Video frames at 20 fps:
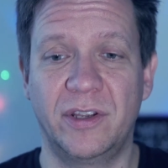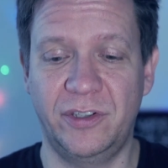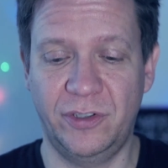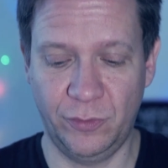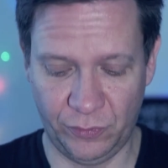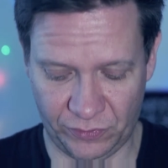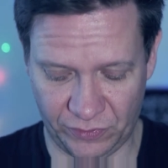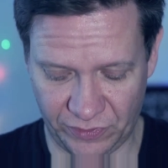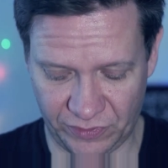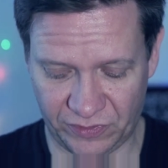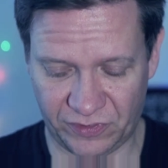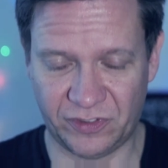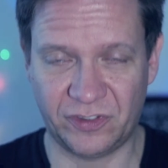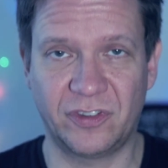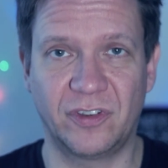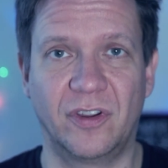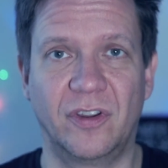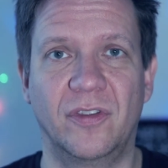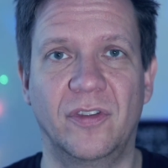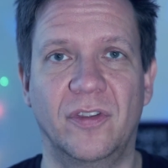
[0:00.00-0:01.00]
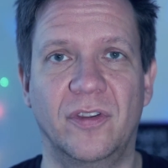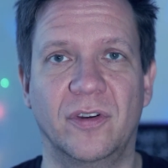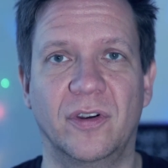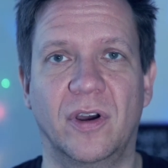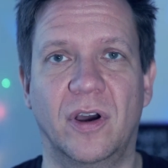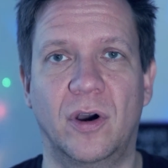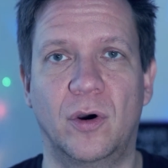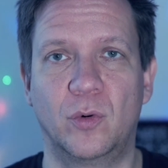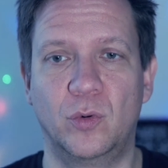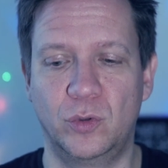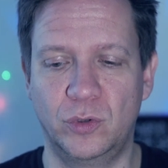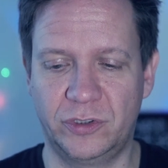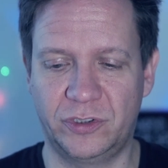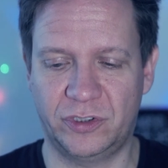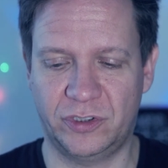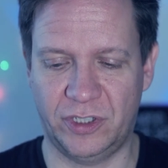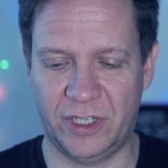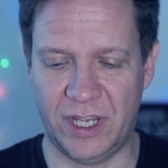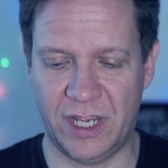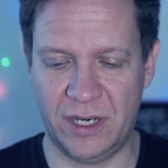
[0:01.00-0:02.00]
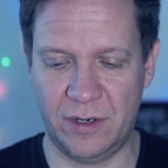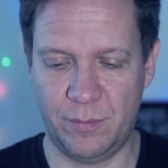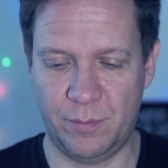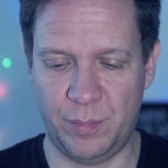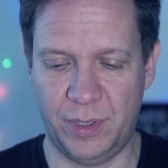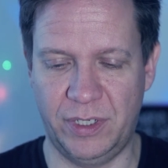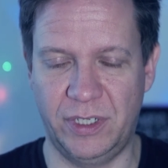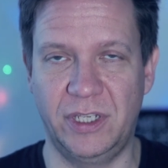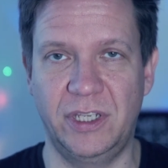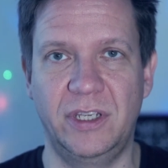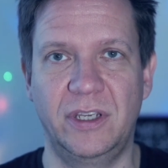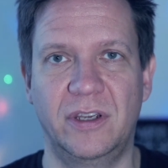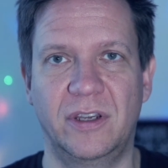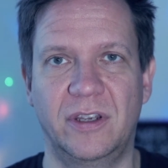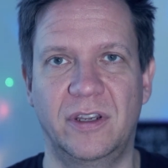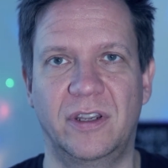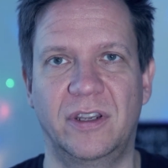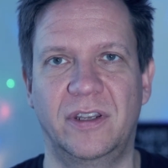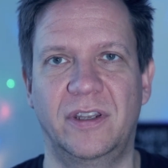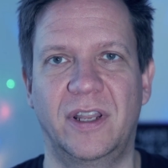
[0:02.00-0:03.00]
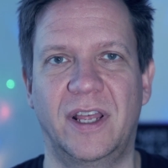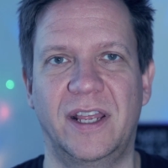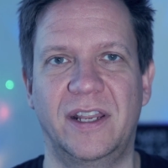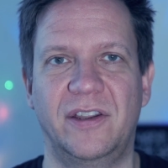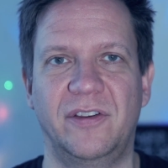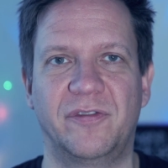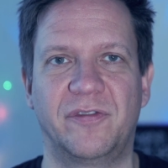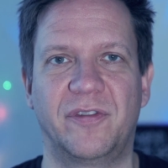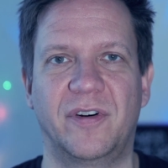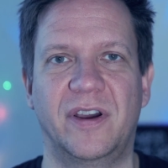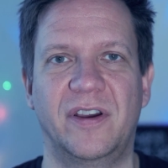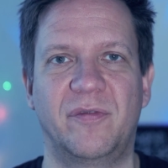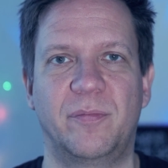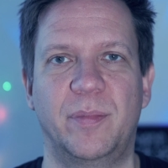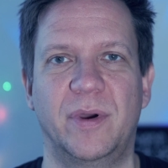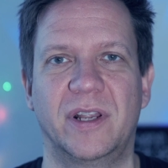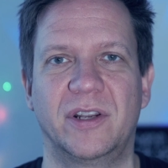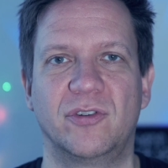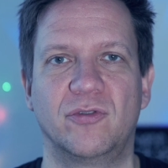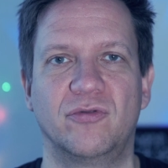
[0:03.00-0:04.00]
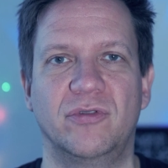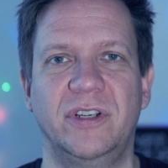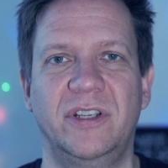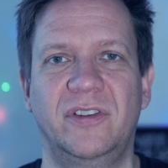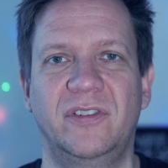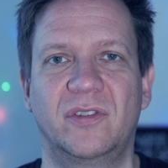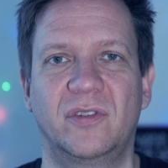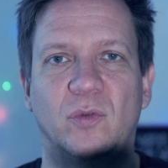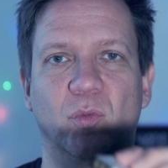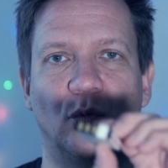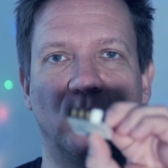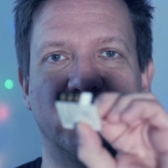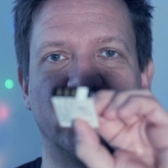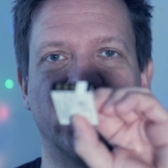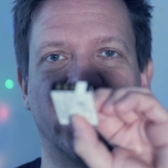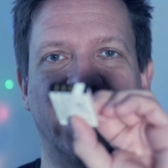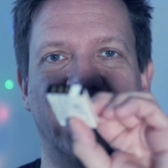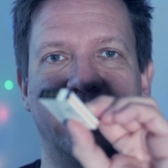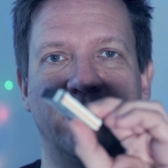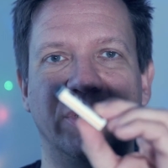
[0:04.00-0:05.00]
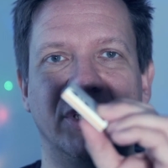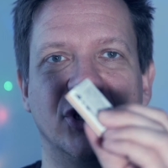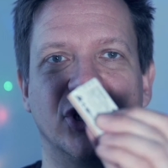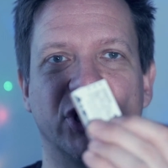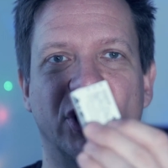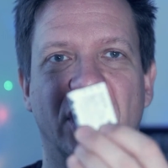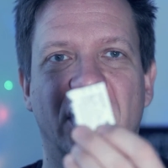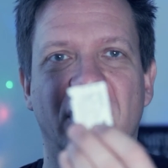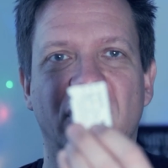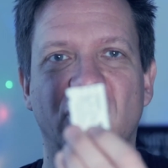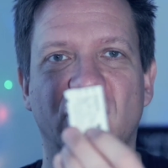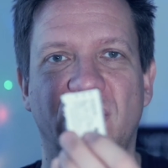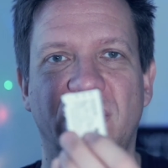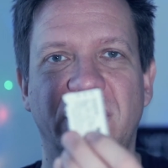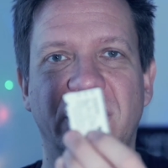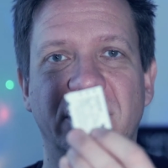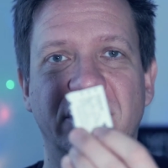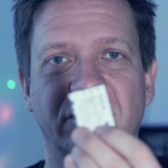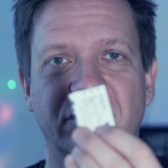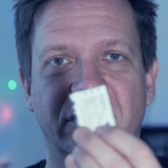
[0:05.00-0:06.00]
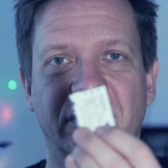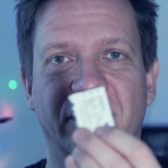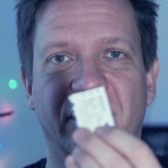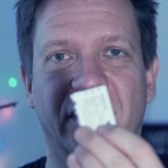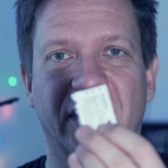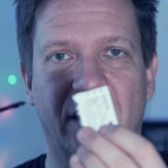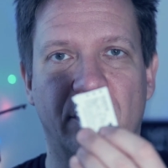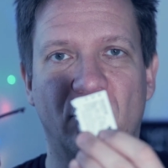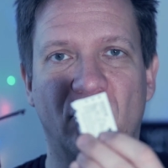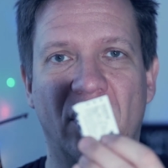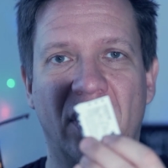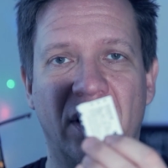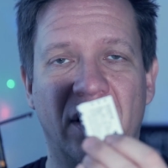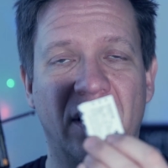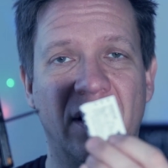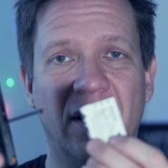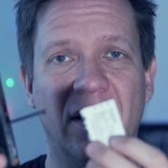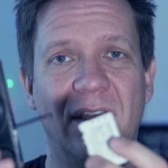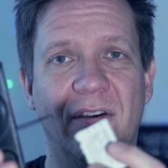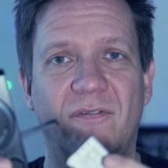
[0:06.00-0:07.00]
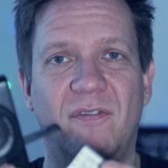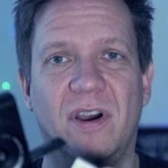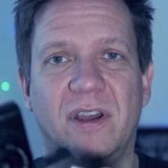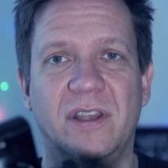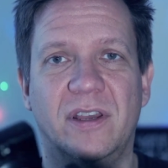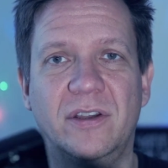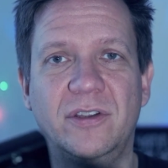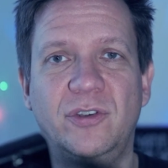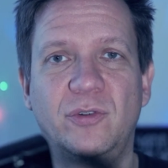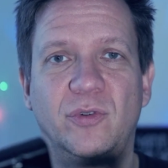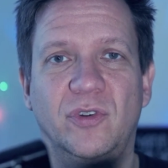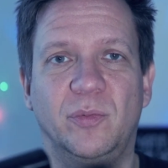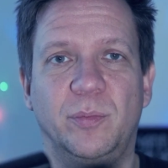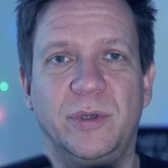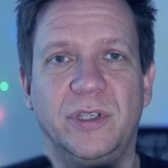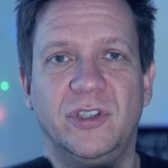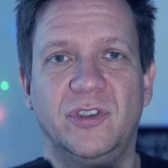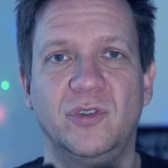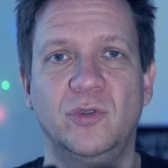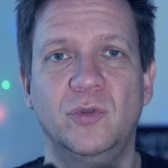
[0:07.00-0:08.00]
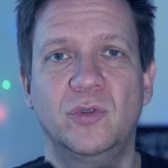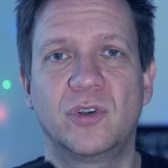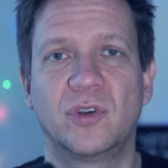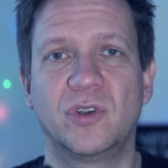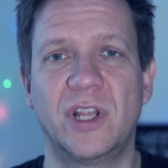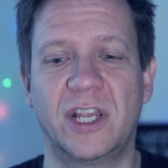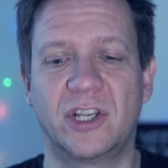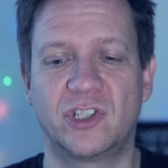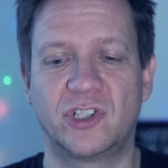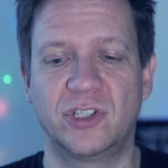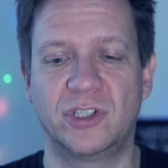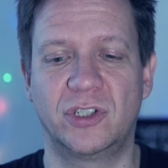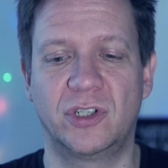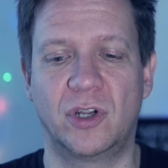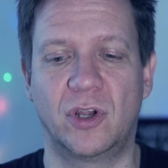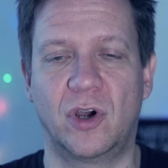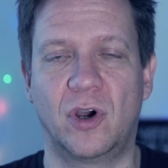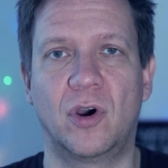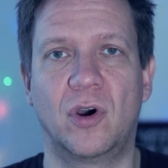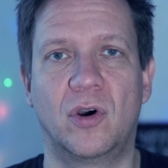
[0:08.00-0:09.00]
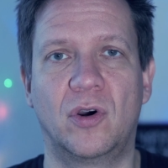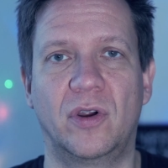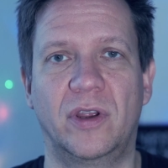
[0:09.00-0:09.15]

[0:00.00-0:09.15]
uses the old NP95 batteries, which can be charged here in the camera via USB 2 connection or